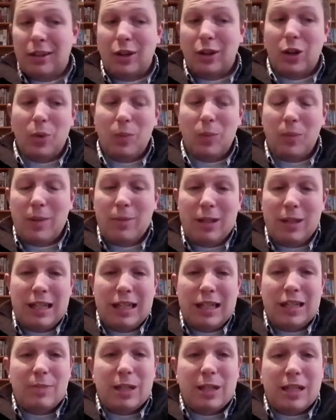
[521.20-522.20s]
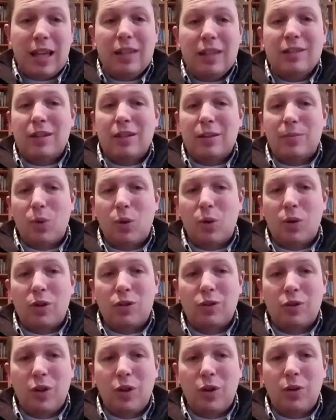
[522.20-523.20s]
maybe need to be tested more.
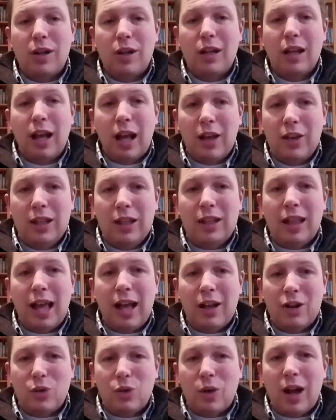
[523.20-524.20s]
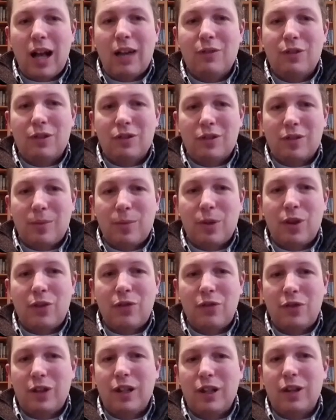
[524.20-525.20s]
So I think that drives some of the
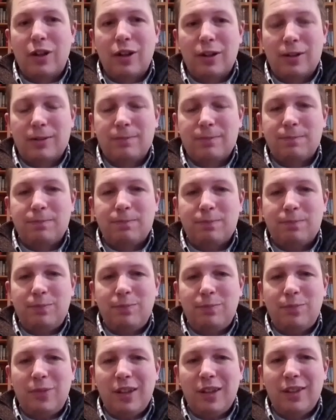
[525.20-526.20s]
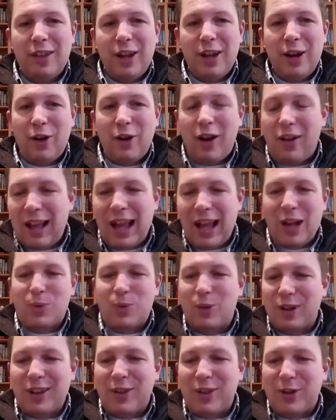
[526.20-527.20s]
fear there. I'll add
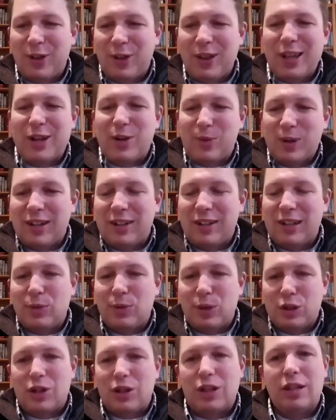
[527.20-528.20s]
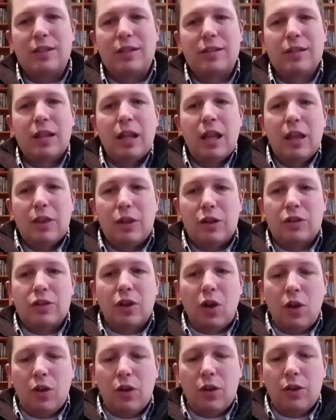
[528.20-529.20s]
one other thing quickly, which is
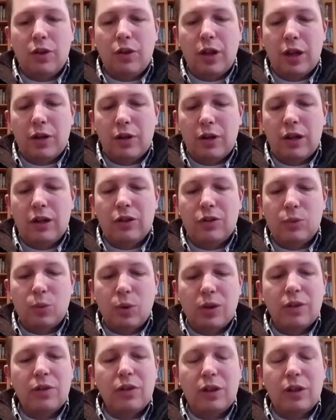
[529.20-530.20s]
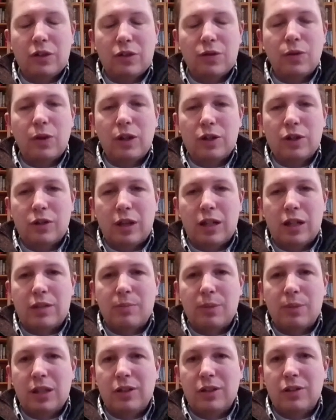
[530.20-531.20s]
there is one of the things that's frustrating to
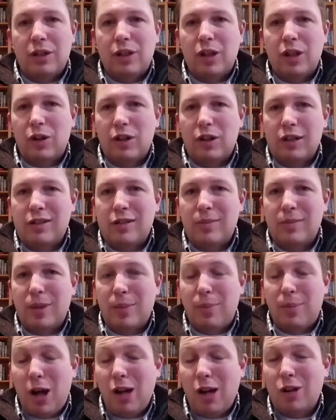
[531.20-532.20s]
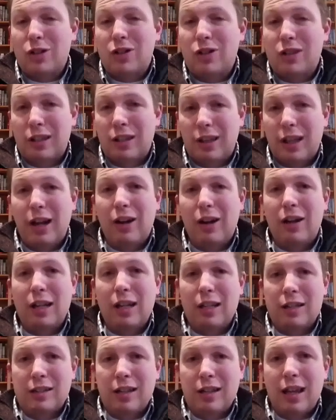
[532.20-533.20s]
me is that there is some hypocrisy there
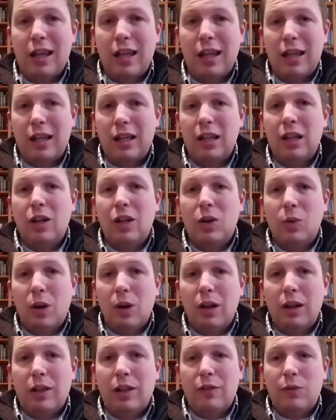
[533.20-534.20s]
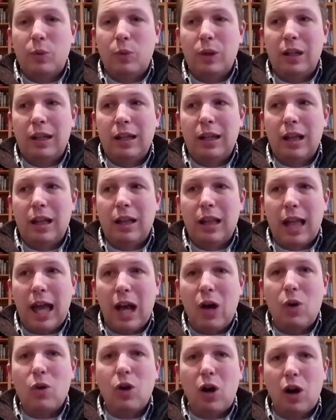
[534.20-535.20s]
in saying, well, if we
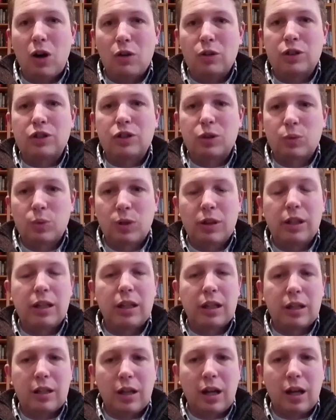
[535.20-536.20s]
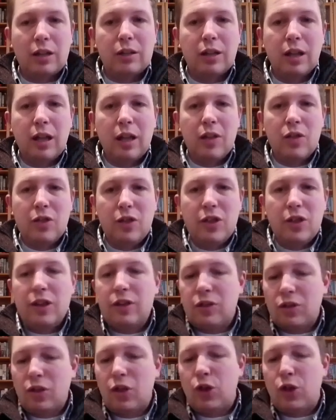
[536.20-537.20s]
allow Congress to really conduct
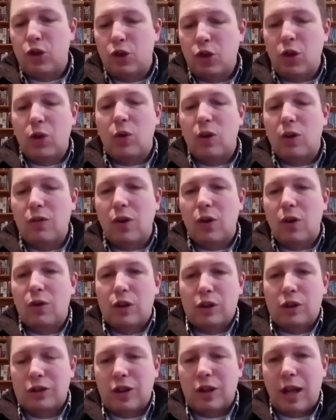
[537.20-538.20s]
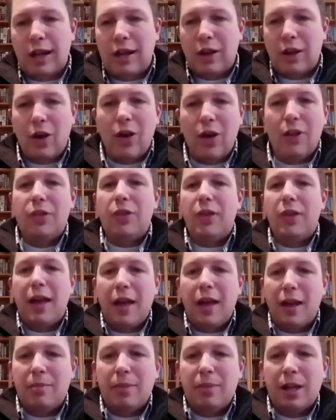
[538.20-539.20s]
this thorough of oversight on
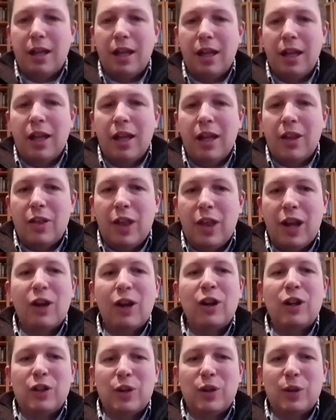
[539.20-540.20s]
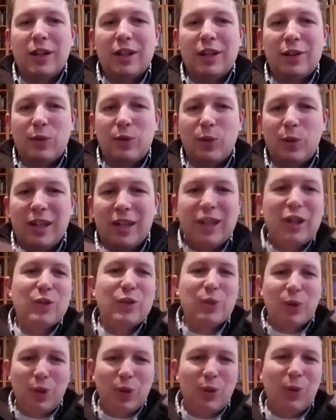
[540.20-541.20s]
them, they're going to do it if we
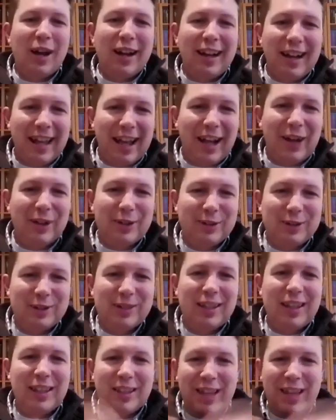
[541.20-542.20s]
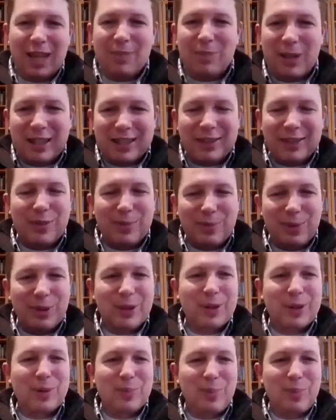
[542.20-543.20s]
control the White House, they being different
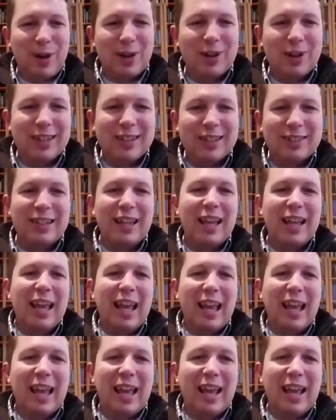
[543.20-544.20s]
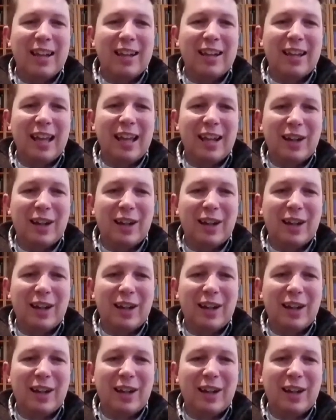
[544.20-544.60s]
political parties, and